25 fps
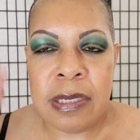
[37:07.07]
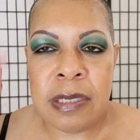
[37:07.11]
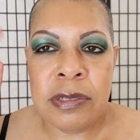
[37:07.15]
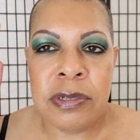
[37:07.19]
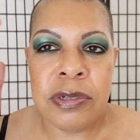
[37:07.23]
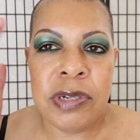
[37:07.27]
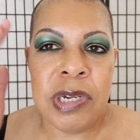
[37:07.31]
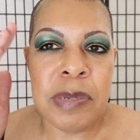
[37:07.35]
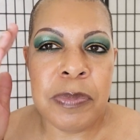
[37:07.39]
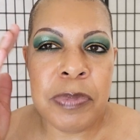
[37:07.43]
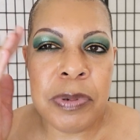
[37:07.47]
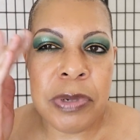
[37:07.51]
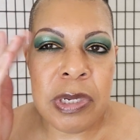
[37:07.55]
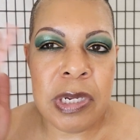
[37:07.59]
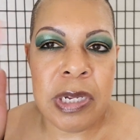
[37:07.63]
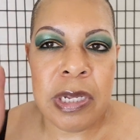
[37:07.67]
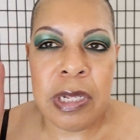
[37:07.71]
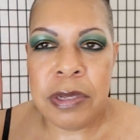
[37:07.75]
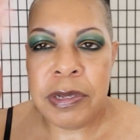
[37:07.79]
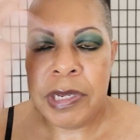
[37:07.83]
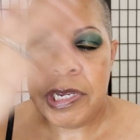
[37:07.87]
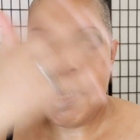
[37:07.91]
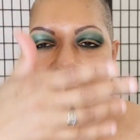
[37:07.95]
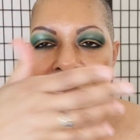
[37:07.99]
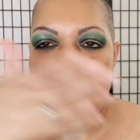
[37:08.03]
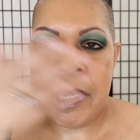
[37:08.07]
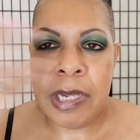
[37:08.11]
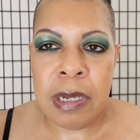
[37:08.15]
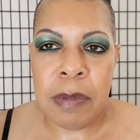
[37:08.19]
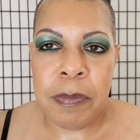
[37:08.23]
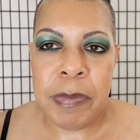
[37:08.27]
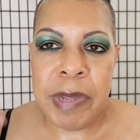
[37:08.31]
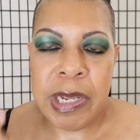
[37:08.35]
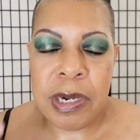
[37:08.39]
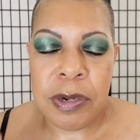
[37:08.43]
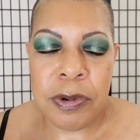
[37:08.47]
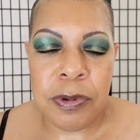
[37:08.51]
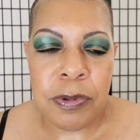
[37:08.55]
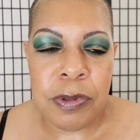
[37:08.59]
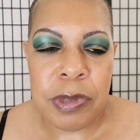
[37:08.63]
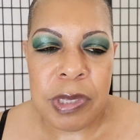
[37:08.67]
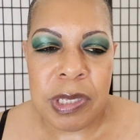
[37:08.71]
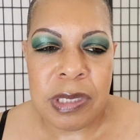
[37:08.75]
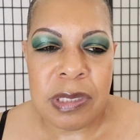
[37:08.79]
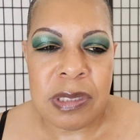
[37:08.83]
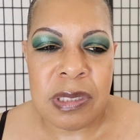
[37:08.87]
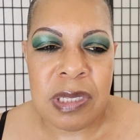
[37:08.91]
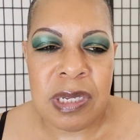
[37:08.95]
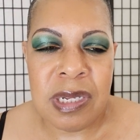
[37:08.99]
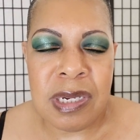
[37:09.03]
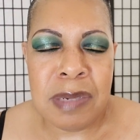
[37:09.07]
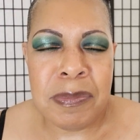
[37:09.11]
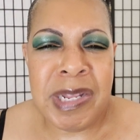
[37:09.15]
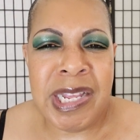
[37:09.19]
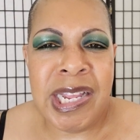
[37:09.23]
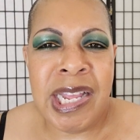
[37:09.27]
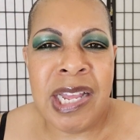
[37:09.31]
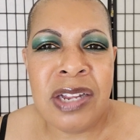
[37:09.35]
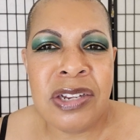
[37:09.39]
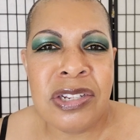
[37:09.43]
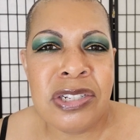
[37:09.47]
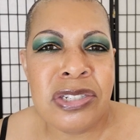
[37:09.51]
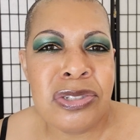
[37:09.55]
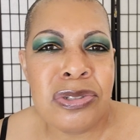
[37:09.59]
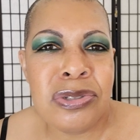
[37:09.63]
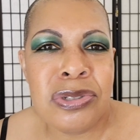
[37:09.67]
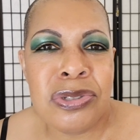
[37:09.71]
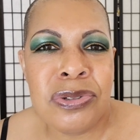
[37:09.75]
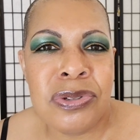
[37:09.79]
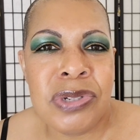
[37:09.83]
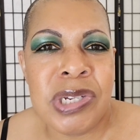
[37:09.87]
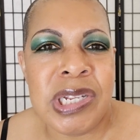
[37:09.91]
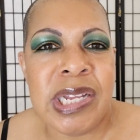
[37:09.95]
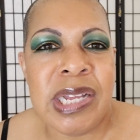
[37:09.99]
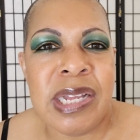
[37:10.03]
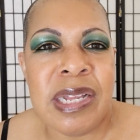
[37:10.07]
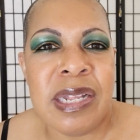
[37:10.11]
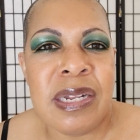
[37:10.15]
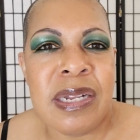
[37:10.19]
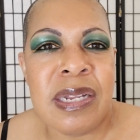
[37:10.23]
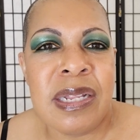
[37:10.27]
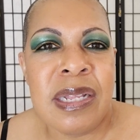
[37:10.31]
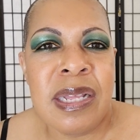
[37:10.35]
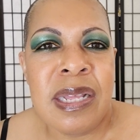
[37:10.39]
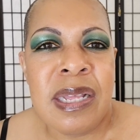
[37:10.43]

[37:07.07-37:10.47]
you know, they put a color here, they come back and the whole thing's done. I'm like, how did you do that?